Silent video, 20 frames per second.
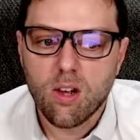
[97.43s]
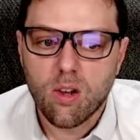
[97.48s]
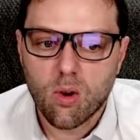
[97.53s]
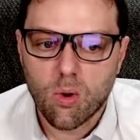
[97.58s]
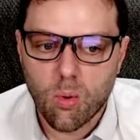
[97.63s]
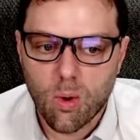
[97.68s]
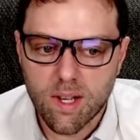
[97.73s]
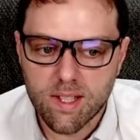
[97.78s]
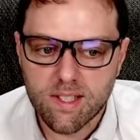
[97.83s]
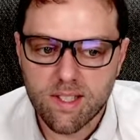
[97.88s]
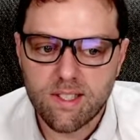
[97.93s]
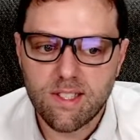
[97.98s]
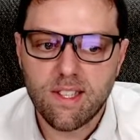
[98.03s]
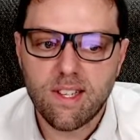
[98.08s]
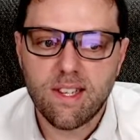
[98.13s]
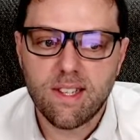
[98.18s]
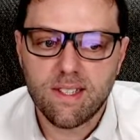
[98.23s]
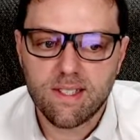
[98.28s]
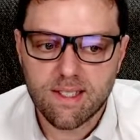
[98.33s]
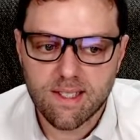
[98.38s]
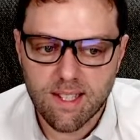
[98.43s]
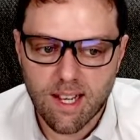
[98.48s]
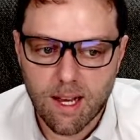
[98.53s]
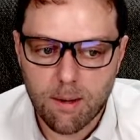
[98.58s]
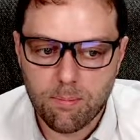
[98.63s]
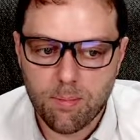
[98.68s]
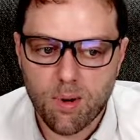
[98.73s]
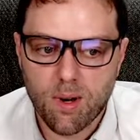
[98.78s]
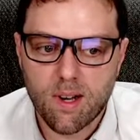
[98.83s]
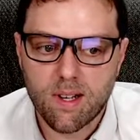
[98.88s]
quantity,
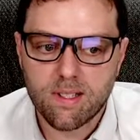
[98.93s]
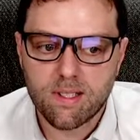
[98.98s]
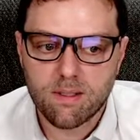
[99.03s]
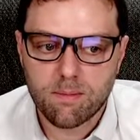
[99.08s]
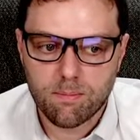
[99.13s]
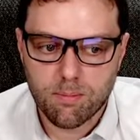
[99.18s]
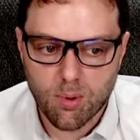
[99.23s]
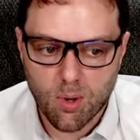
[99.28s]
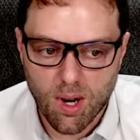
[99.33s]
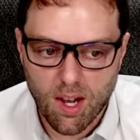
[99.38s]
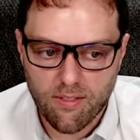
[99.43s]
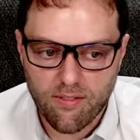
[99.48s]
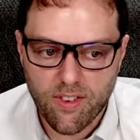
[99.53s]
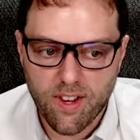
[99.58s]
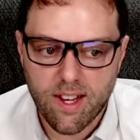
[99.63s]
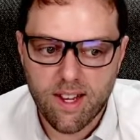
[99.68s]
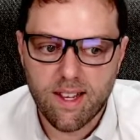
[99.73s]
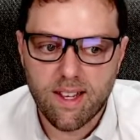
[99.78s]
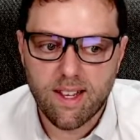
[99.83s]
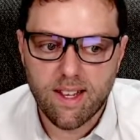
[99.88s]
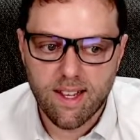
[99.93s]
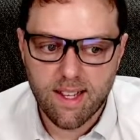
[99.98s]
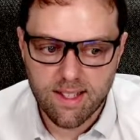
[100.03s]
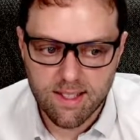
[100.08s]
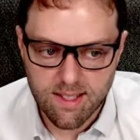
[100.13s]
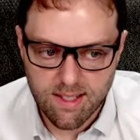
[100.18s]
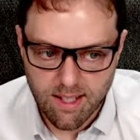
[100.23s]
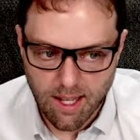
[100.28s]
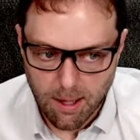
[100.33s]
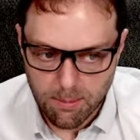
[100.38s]
stop loss, profit, and
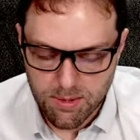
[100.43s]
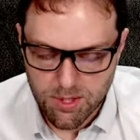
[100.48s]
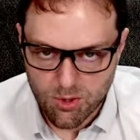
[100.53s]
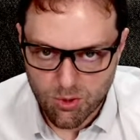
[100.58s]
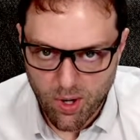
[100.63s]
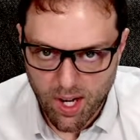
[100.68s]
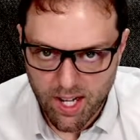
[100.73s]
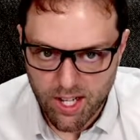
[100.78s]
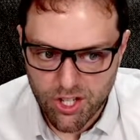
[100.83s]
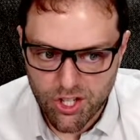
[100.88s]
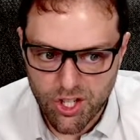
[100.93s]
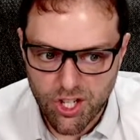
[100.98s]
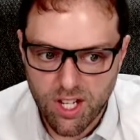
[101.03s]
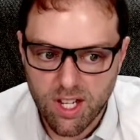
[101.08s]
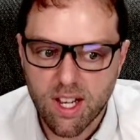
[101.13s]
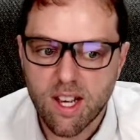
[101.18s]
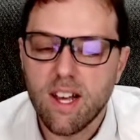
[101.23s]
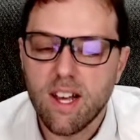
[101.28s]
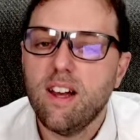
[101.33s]
stop strategy.